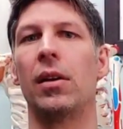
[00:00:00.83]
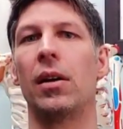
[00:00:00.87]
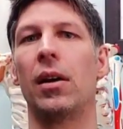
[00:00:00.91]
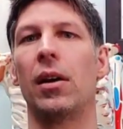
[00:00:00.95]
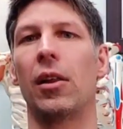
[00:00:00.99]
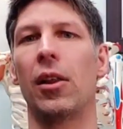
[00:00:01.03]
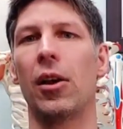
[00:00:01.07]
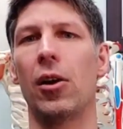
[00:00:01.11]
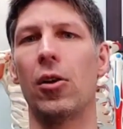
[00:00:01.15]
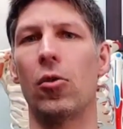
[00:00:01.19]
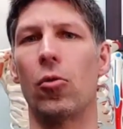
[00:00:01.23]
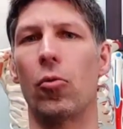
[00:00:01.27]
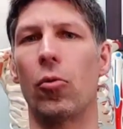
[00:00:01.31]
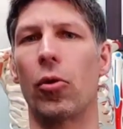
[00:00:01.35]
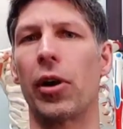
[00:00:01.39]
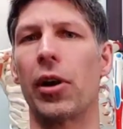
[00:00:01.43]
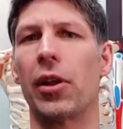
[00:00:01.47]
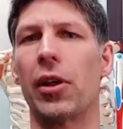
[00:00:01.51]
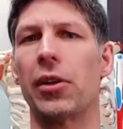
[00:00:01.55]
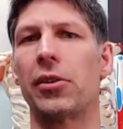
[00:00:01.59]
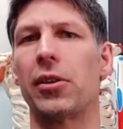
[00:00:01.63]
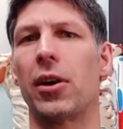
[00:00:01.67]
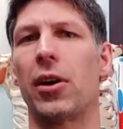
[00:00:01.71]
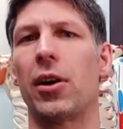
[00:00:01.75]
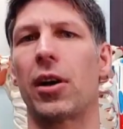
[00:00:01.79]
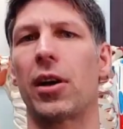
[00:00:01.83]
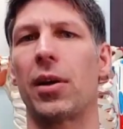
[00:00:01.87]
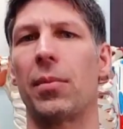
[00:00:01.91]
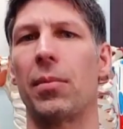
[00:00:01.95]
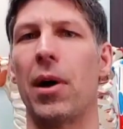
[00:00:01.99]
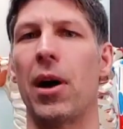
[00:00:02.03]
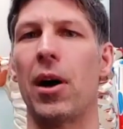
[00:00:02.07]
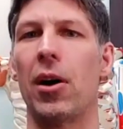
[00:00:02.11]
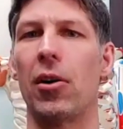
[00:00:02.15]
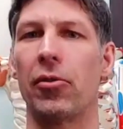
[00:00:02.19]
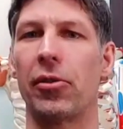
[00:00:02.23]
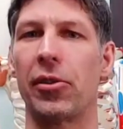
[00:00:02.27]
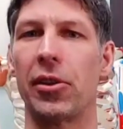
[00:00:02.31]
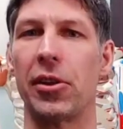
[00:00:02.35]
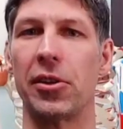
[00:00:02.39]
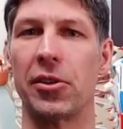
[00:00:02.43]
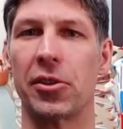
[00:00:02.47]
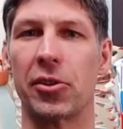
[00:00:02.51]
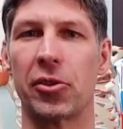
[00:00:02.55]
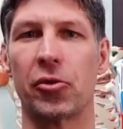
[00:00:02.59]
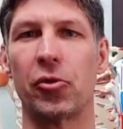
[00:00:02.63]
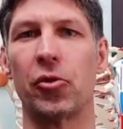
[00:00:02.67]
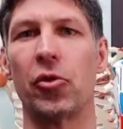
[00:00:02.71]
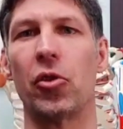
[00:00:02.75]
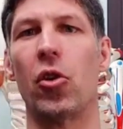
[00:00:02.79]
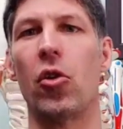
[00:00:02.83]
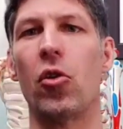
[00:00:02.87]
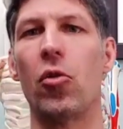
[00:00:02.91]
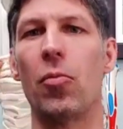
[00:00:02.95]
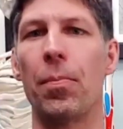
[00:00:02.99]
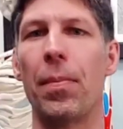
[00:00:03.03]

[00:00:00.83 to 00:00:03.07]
Hello, we're going to talk about the screw home